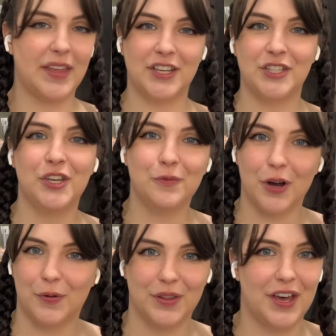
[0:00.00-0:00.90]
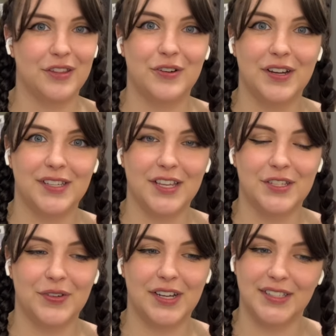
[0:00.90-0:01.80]
This could work with other
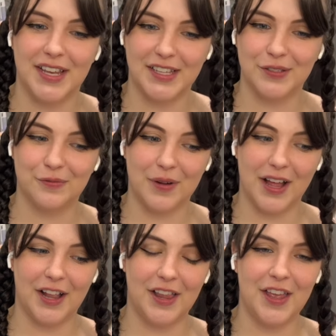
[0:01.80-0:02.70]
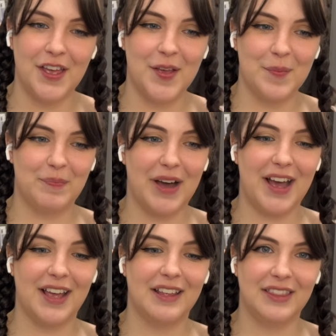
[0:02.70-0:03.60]
accessories as well,
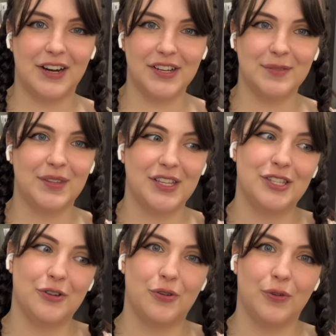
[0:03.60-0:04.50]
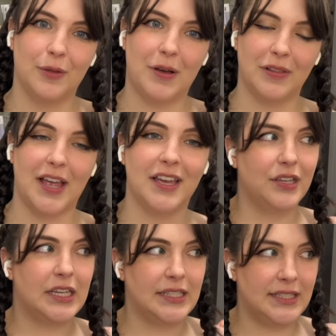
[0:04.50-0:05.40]
but there's something so cool about like
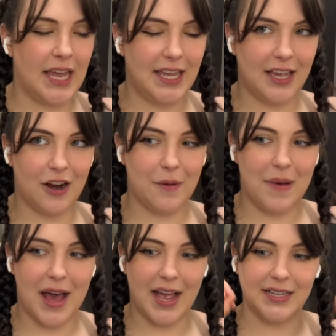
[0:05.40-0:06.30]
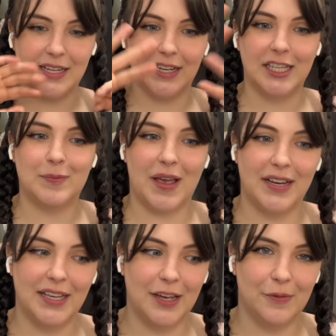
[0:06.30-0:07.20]
taking our mind and
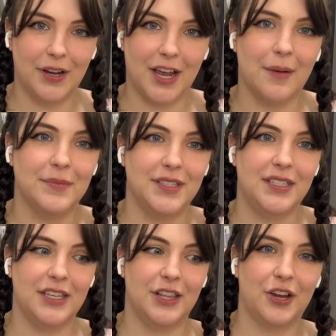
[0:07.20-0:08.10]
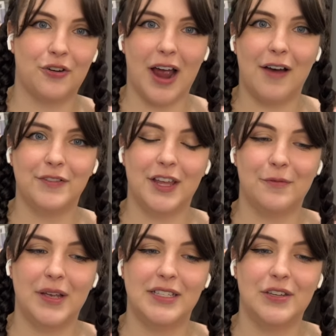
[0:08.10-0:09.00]
expanding it when it comes to the craft that
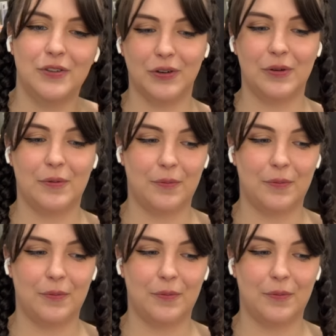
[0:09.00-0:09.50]
we do,